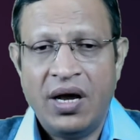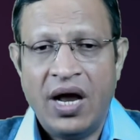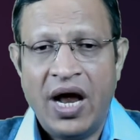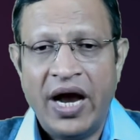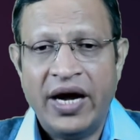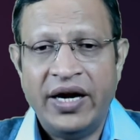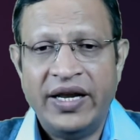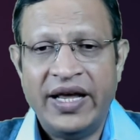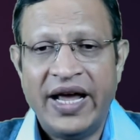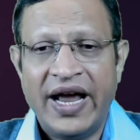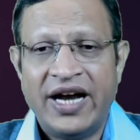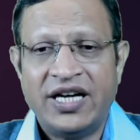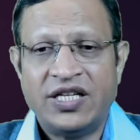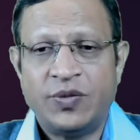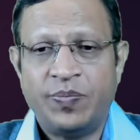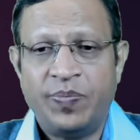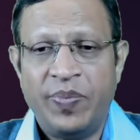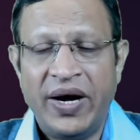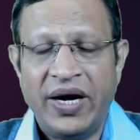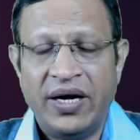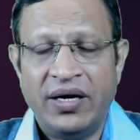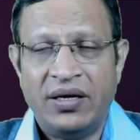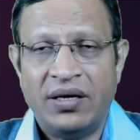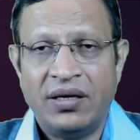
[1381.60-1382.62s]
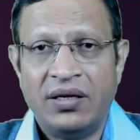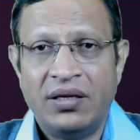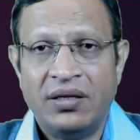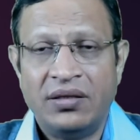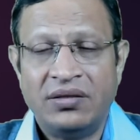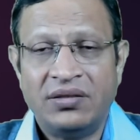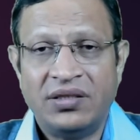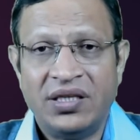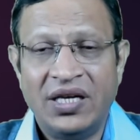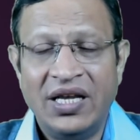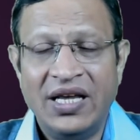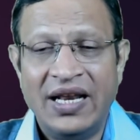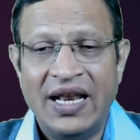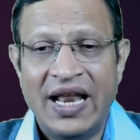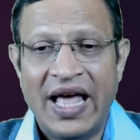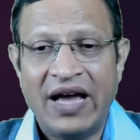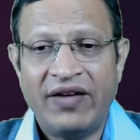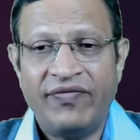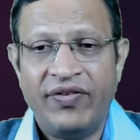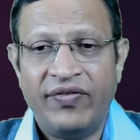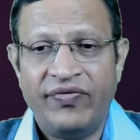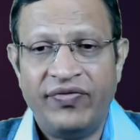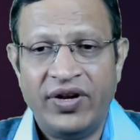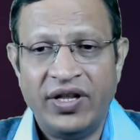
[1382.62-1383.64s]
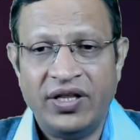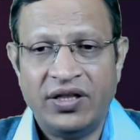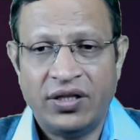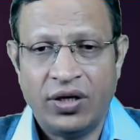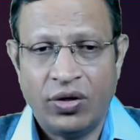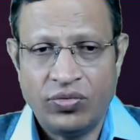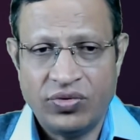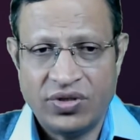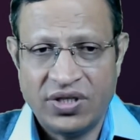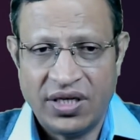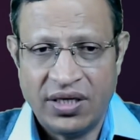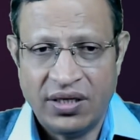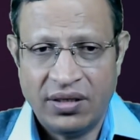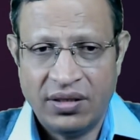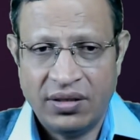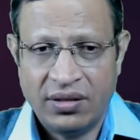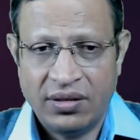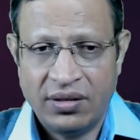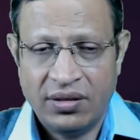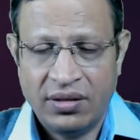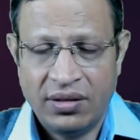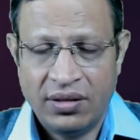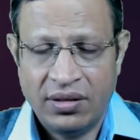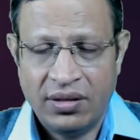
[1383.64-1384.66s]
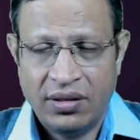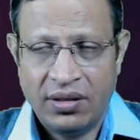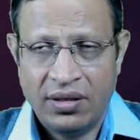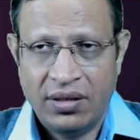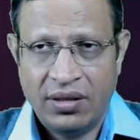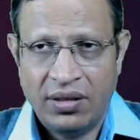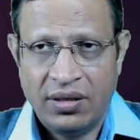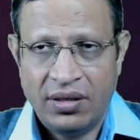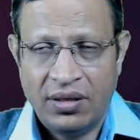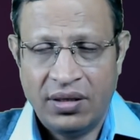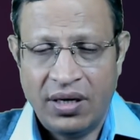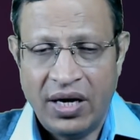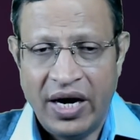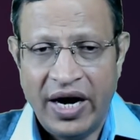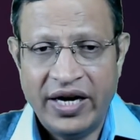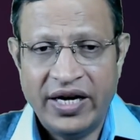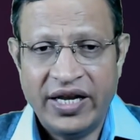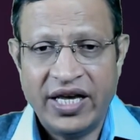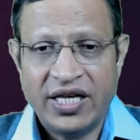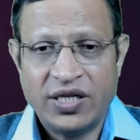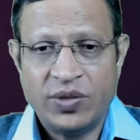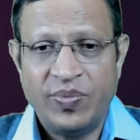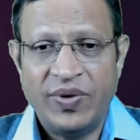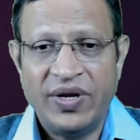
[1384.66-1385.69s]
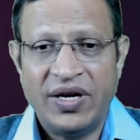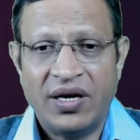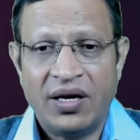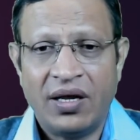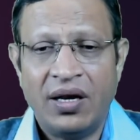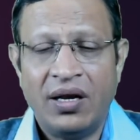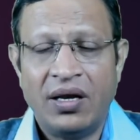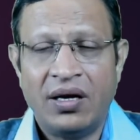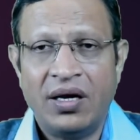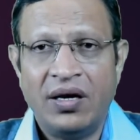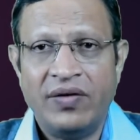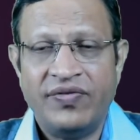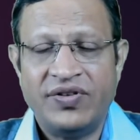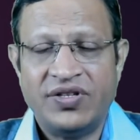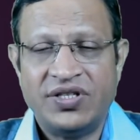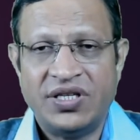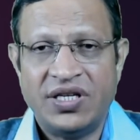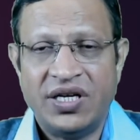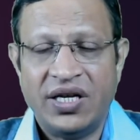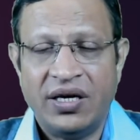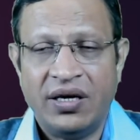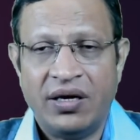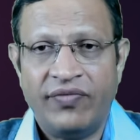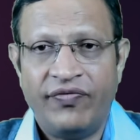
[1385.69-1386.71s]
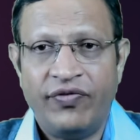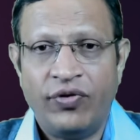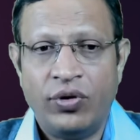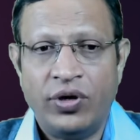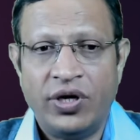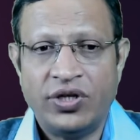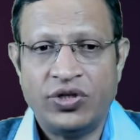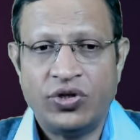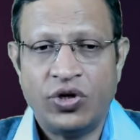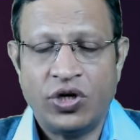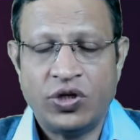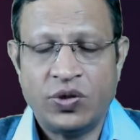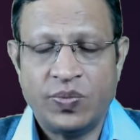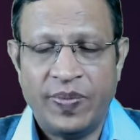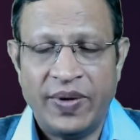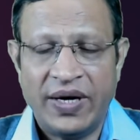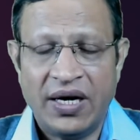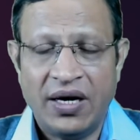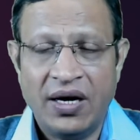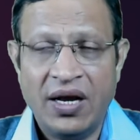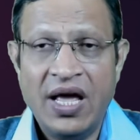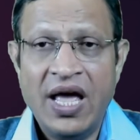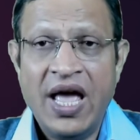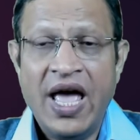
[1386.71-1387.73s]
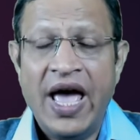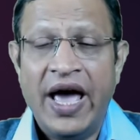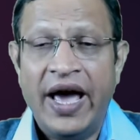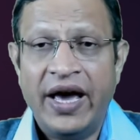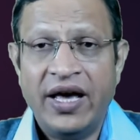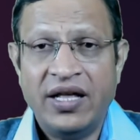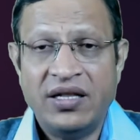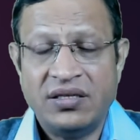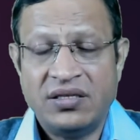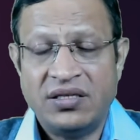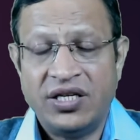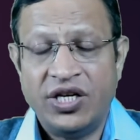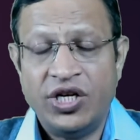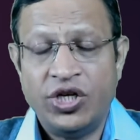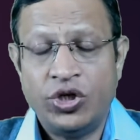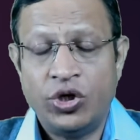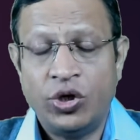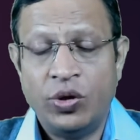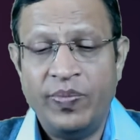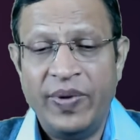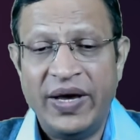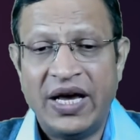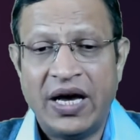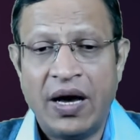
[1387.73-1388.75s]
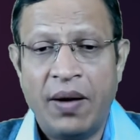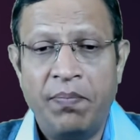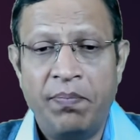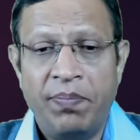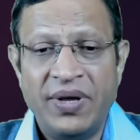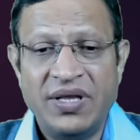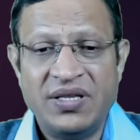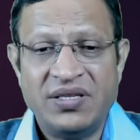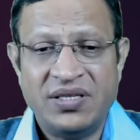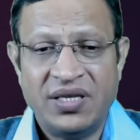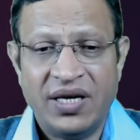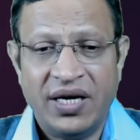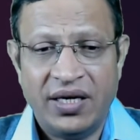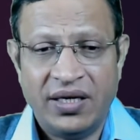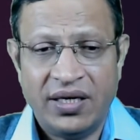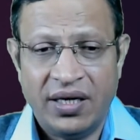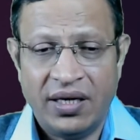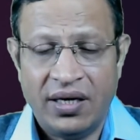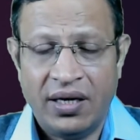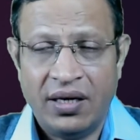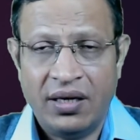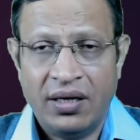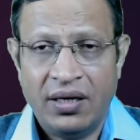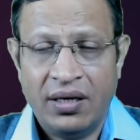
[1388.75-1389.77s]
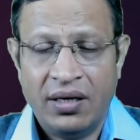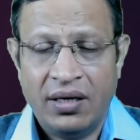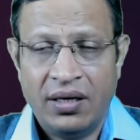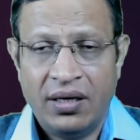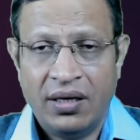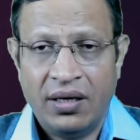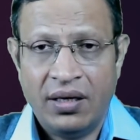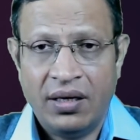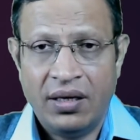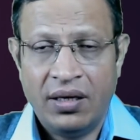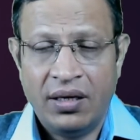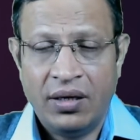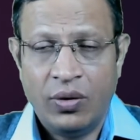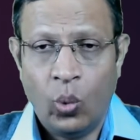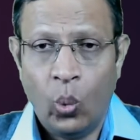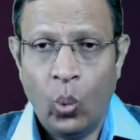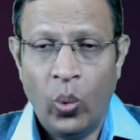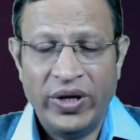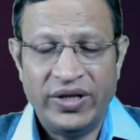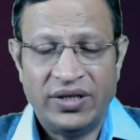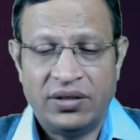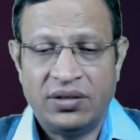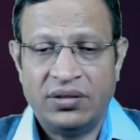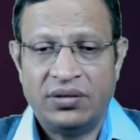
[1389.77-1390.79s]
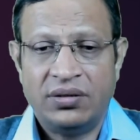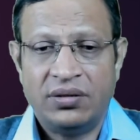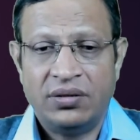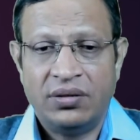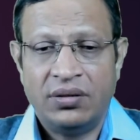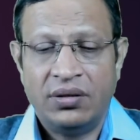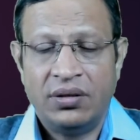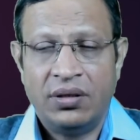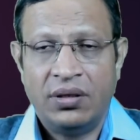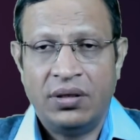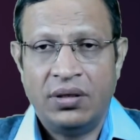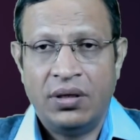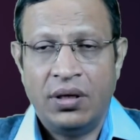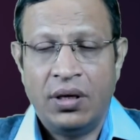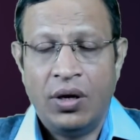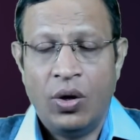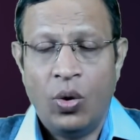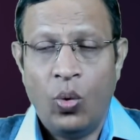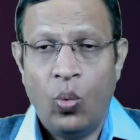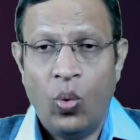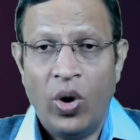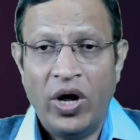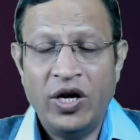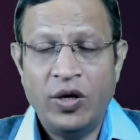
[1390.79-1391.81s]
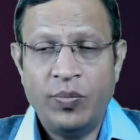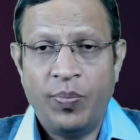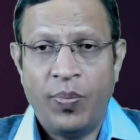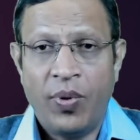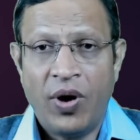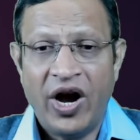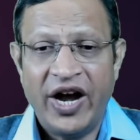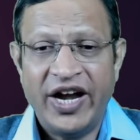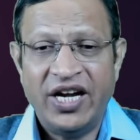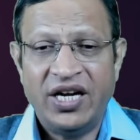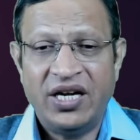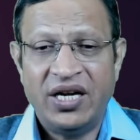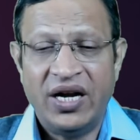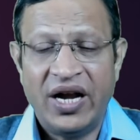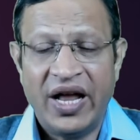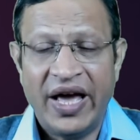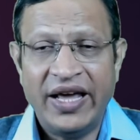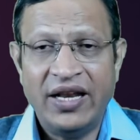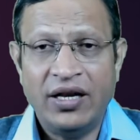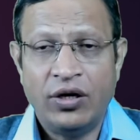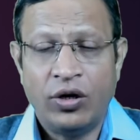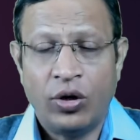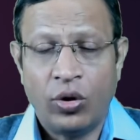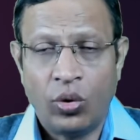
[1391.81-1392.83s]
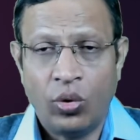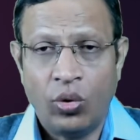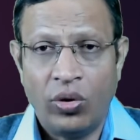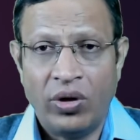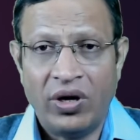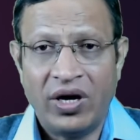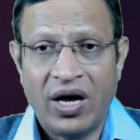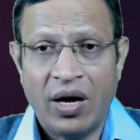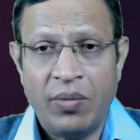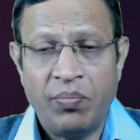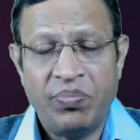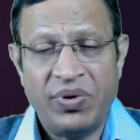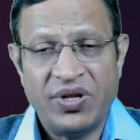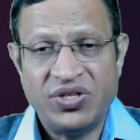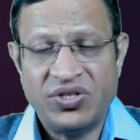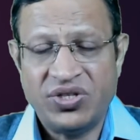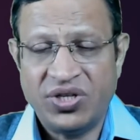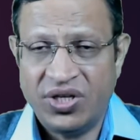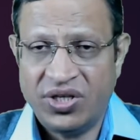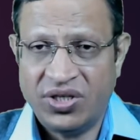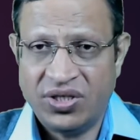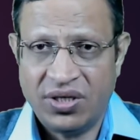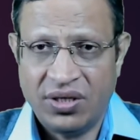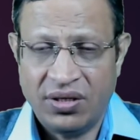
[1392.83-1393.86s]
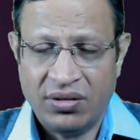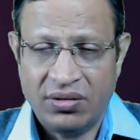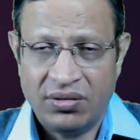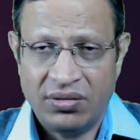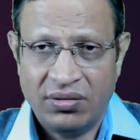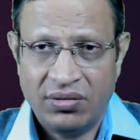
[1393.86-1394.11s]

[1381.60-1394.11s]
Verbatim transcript: and he had spent three lakh fifty thousand, and he has been regularly visiting Fortis Hospital. Hence, he should be compensated with 1.9 crore compensation.